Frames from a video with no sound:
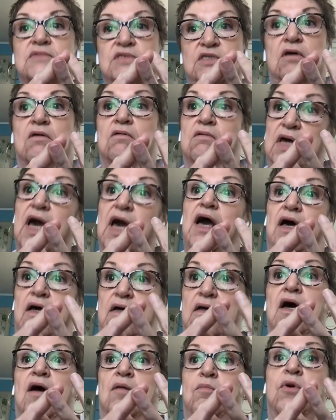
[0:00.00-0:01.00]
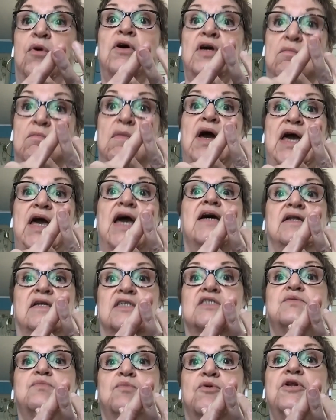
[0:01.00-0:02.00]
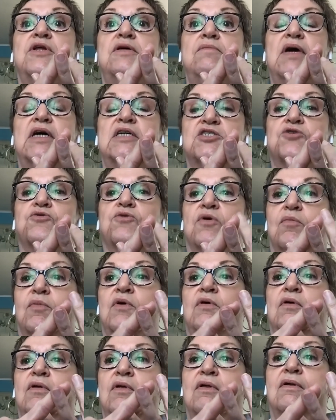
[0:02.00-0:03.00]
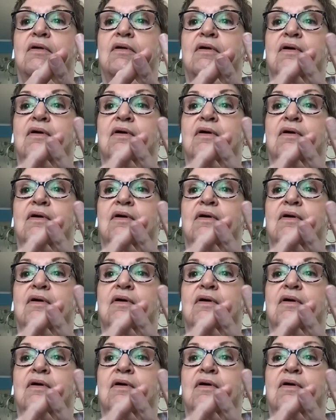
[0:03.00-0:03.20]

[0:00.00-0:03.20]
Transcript: So yeah, a book in my hand is pretty measurable.